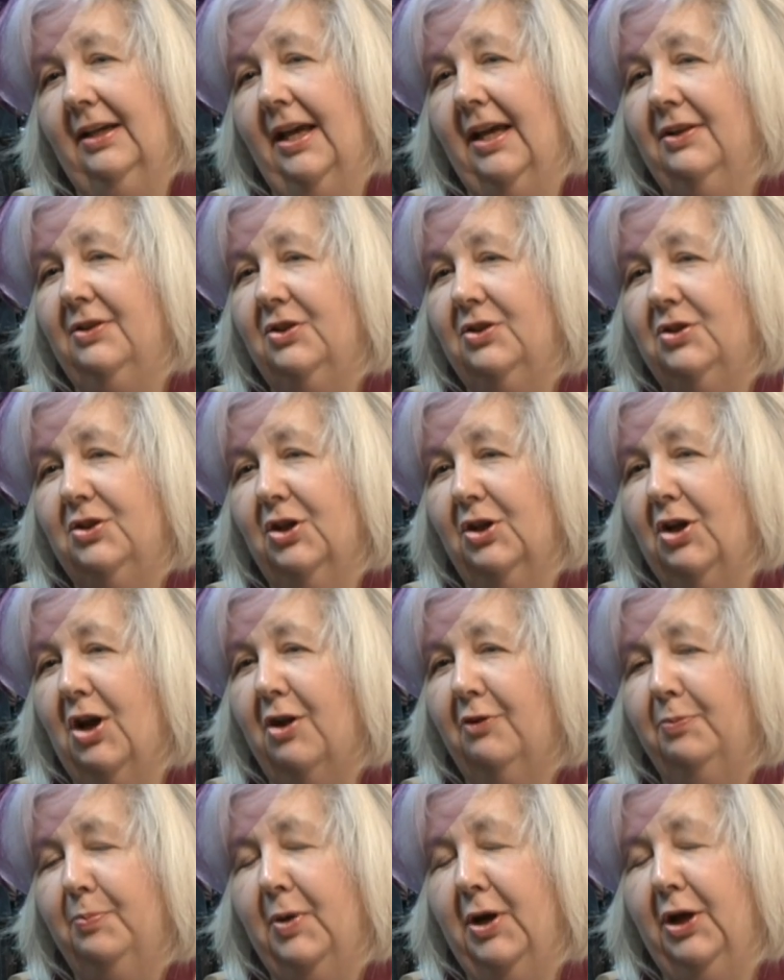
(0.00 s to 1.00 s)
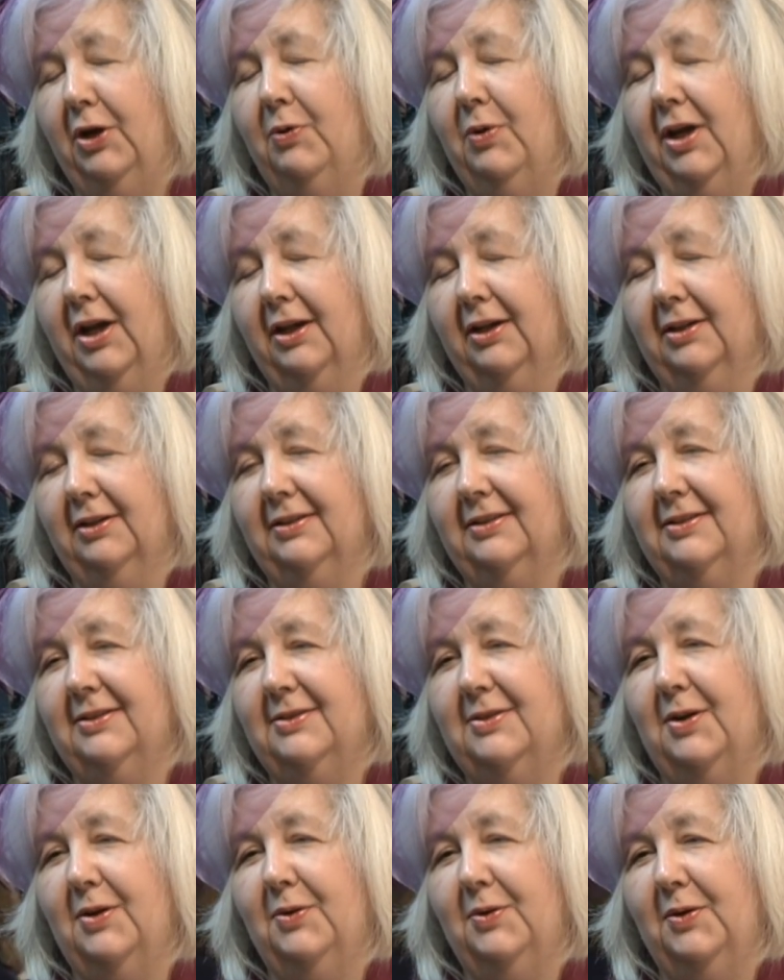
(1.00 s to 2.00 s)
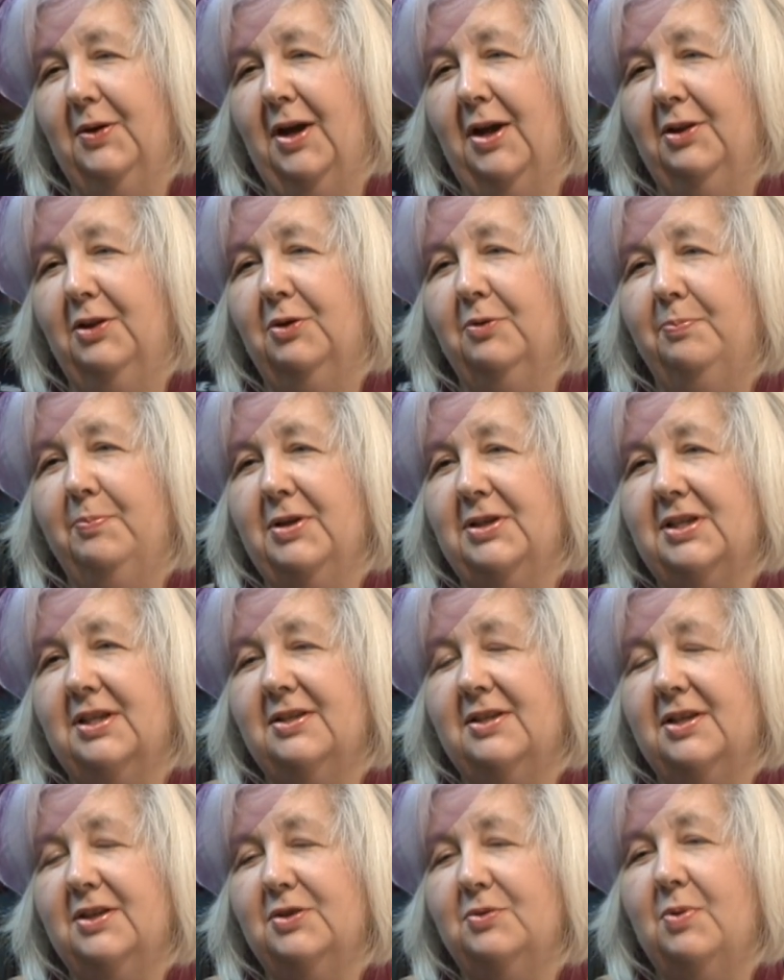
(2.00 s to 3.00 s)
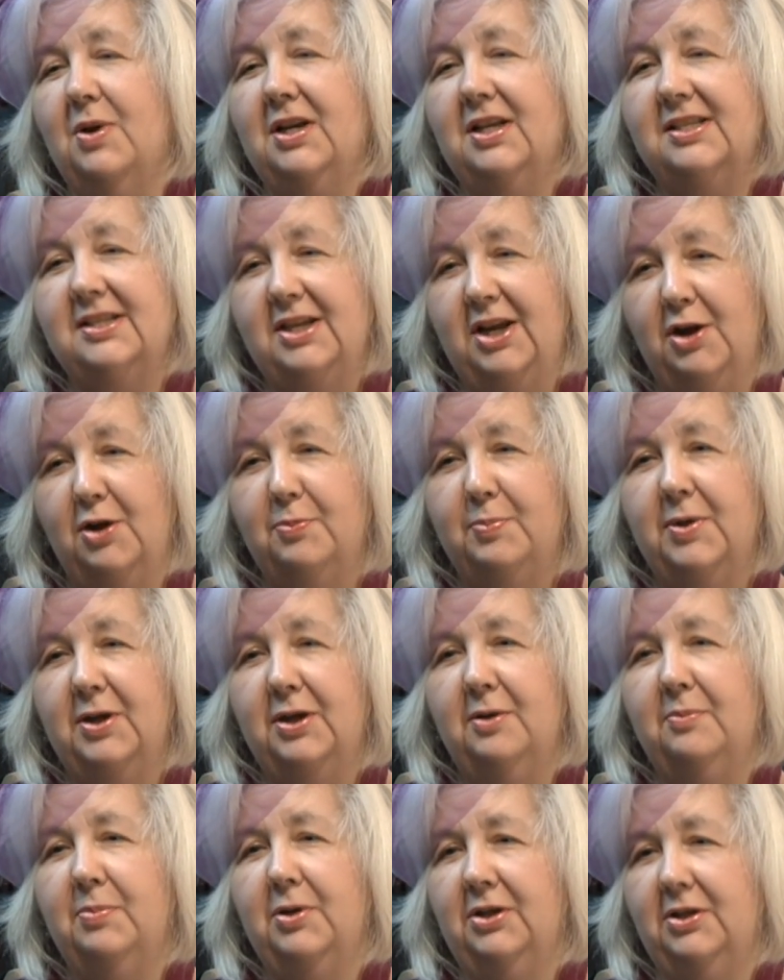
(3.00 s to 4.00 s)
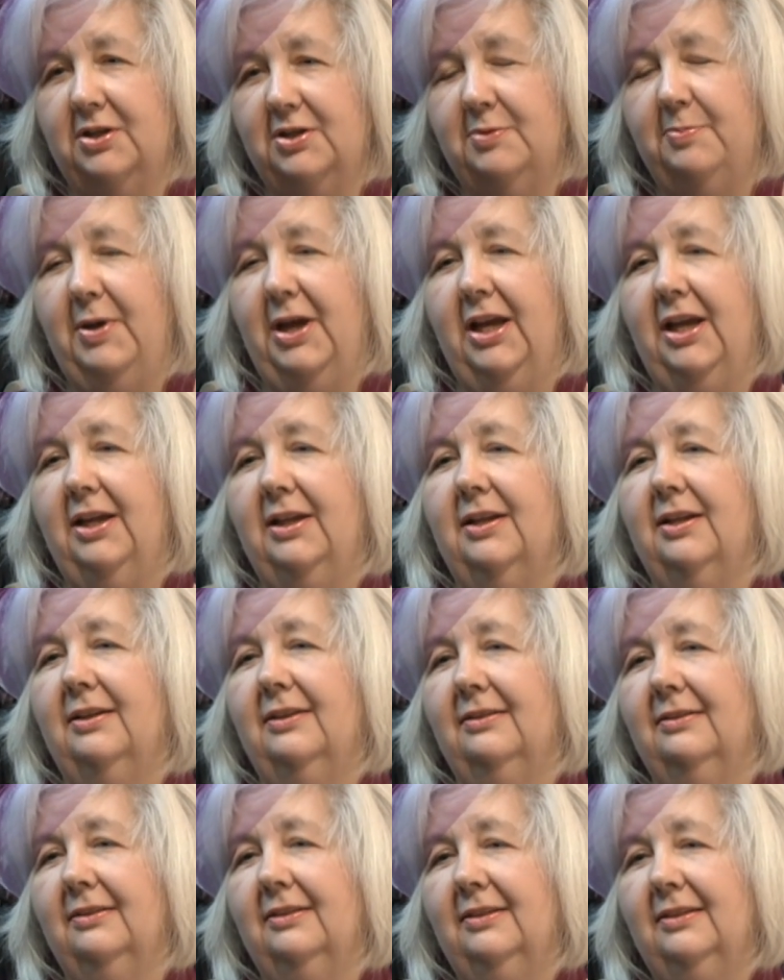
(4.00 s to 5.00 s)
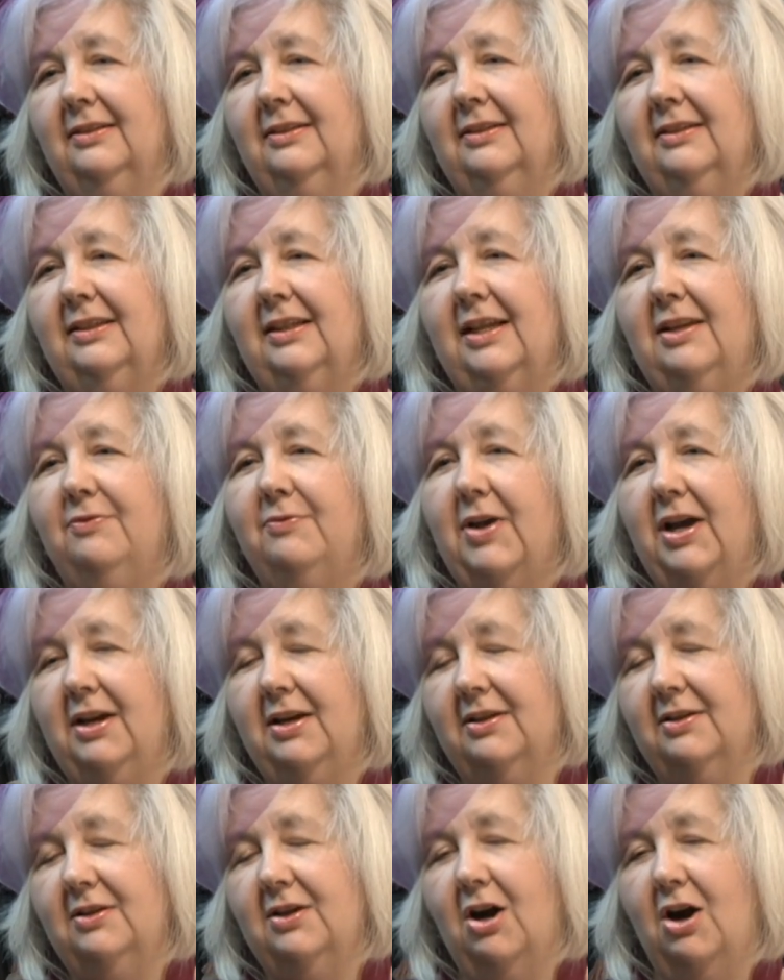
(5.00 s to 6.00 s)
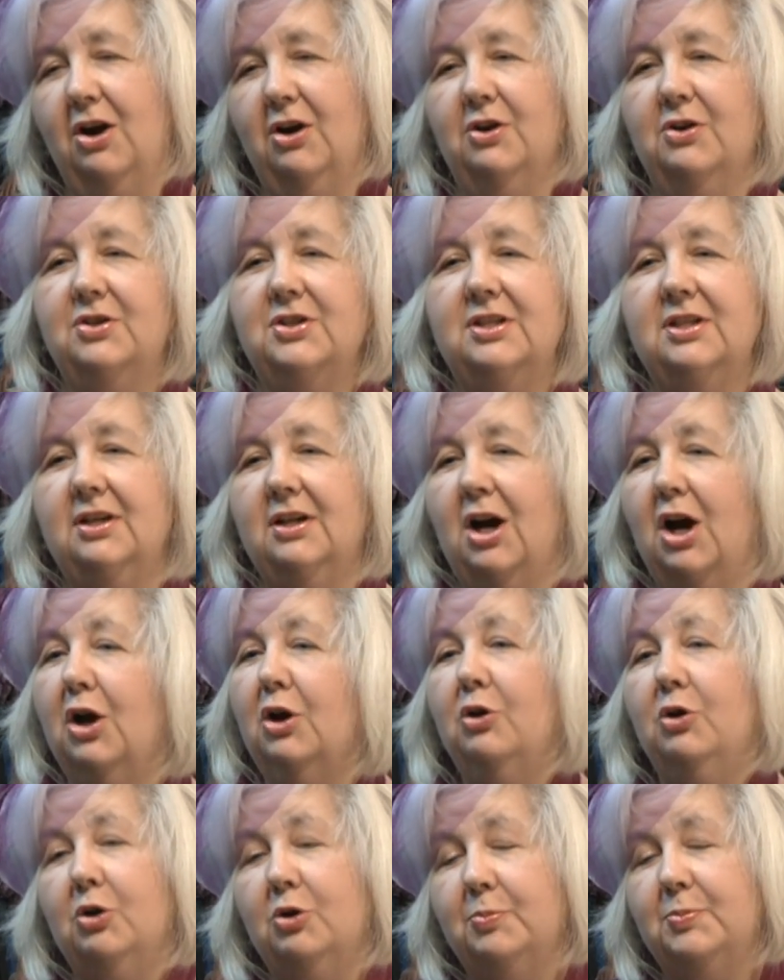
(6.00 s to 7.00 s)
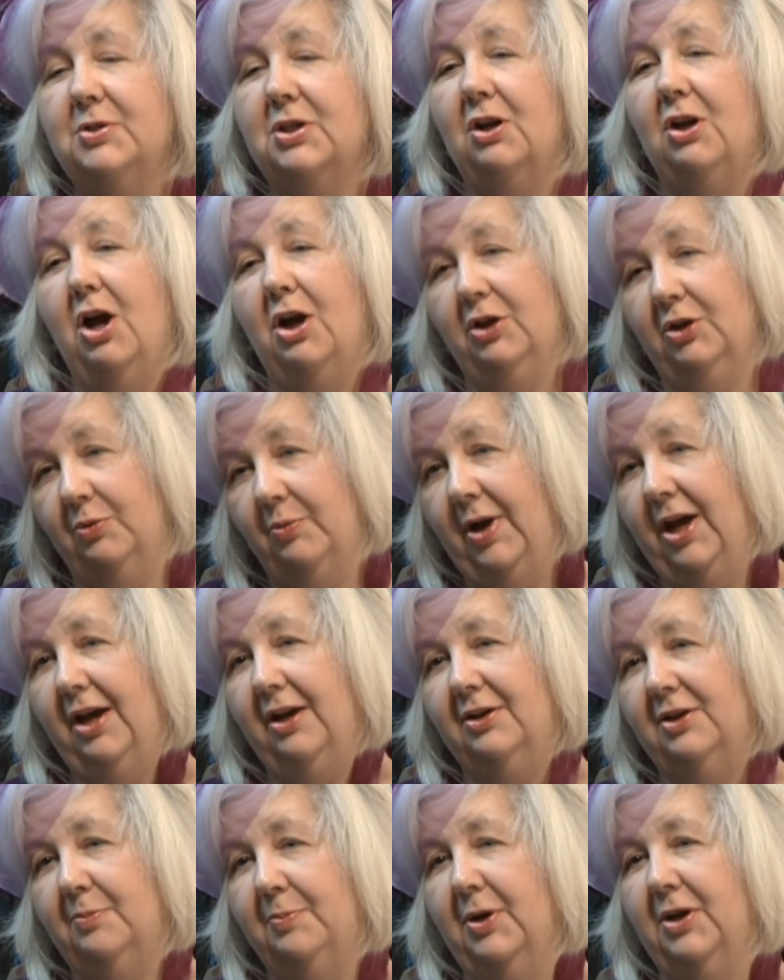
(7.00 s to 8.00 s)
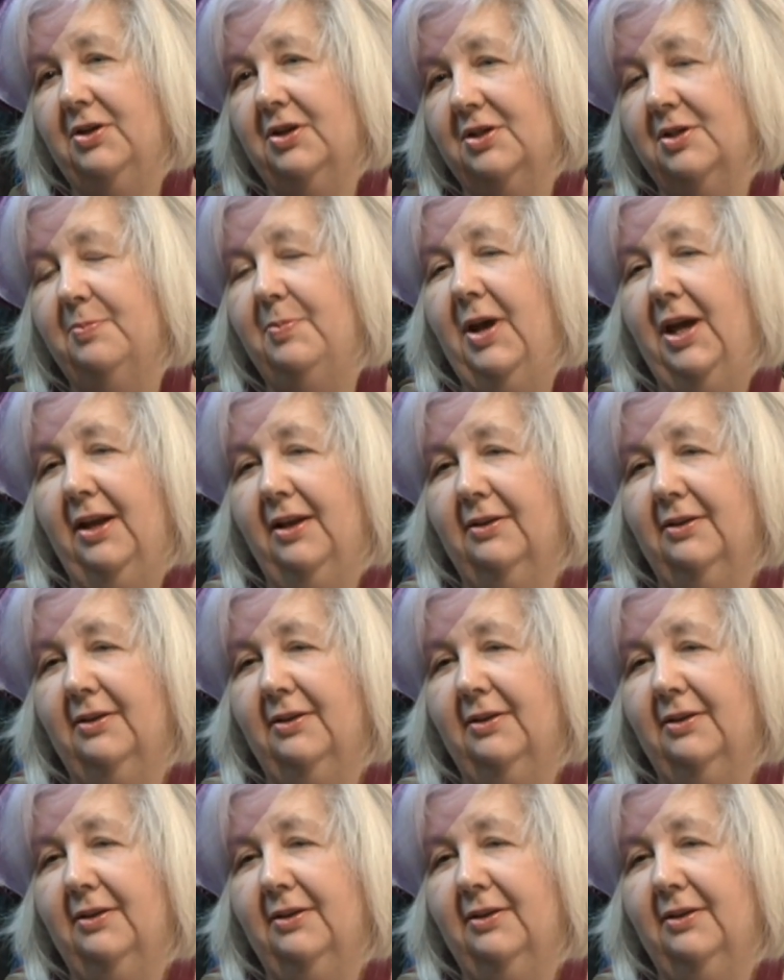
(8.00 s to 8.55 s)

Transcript: It took off pretty quick, so other businesses wanted to stay open and participate and invited artists and art groups along the way to participate.